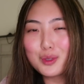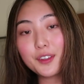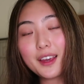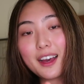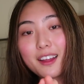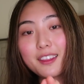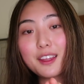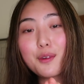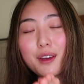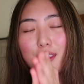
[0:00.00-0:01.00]
So yeah,
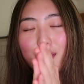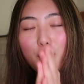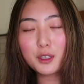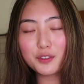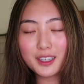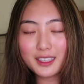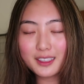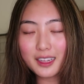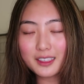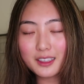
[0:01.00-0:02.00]
thank you guys so much for getting to
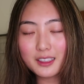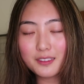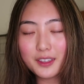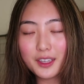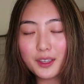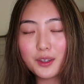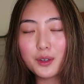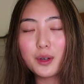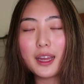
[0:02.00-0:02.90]
the end of this video.